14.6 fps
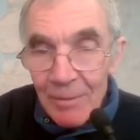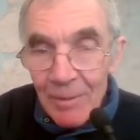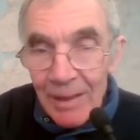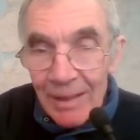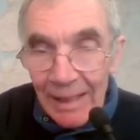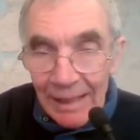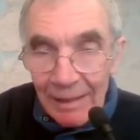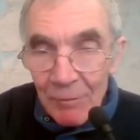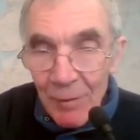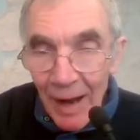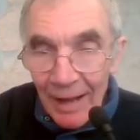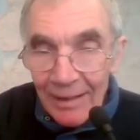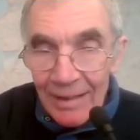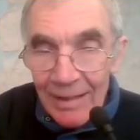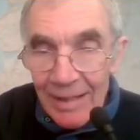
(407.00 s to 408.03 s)
meaning, in
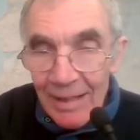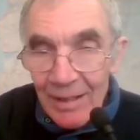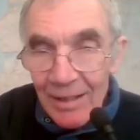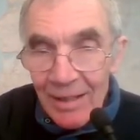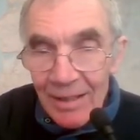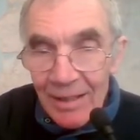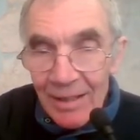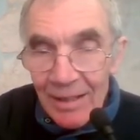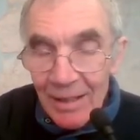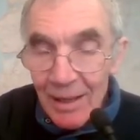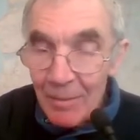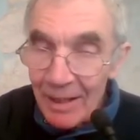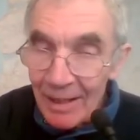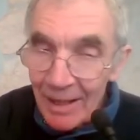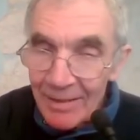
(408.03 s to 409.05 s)
fact, this is
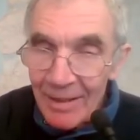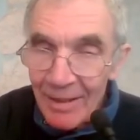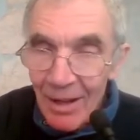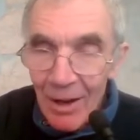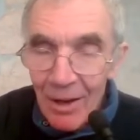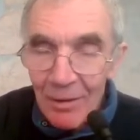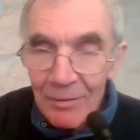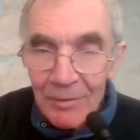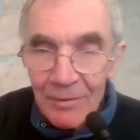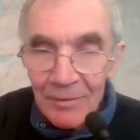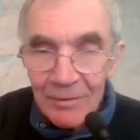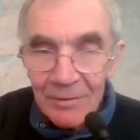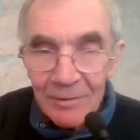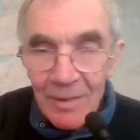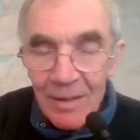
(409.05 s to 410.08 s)
a bit less than half.
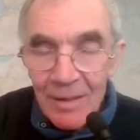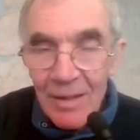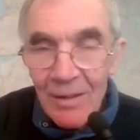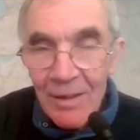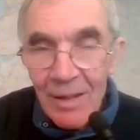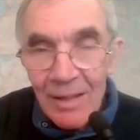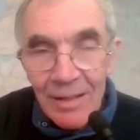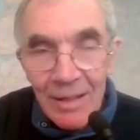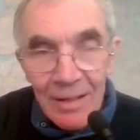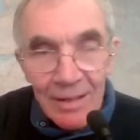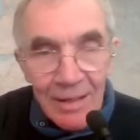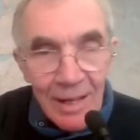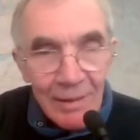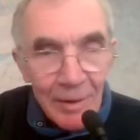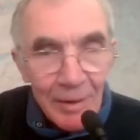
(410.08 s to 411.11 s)
So there's a
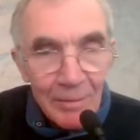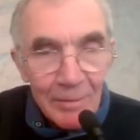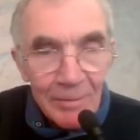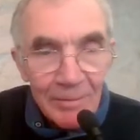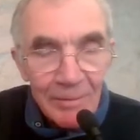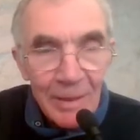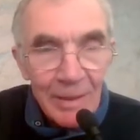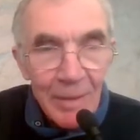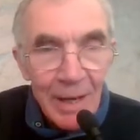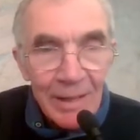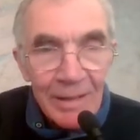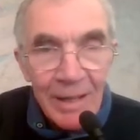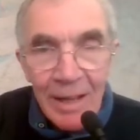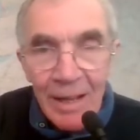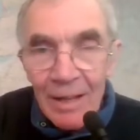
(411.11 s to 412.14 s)
saving being
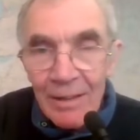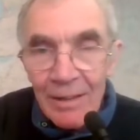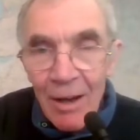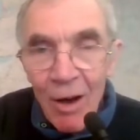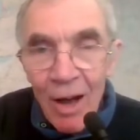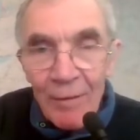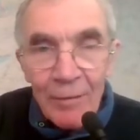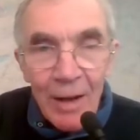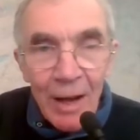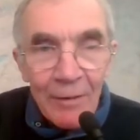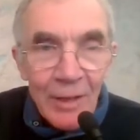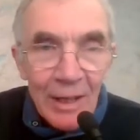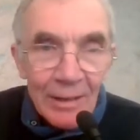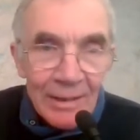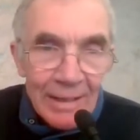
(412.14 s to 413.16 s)
made. Now, I've,
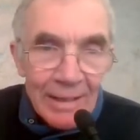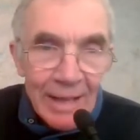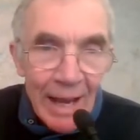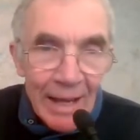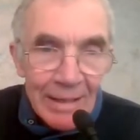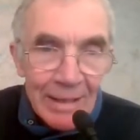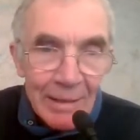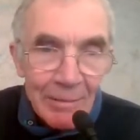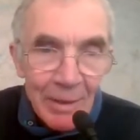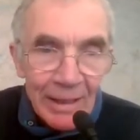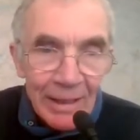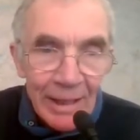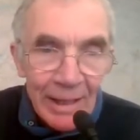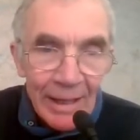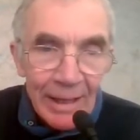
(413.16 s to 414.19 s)
I've done this estimate
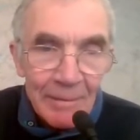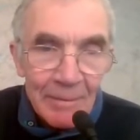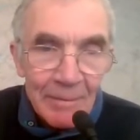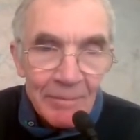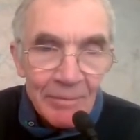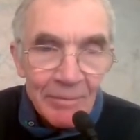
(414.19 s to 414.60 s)
here